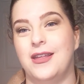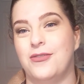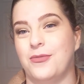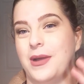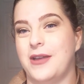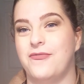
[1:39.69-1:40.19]

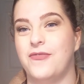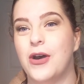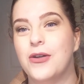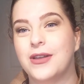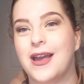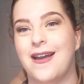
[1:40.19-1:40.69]
either my
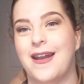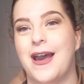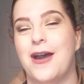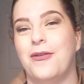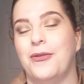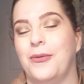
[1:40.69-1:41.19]
phone cut
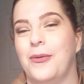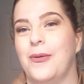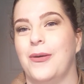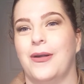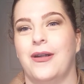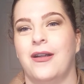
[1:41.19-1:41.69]
out
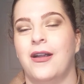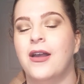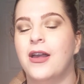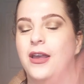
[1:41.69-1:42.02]
or,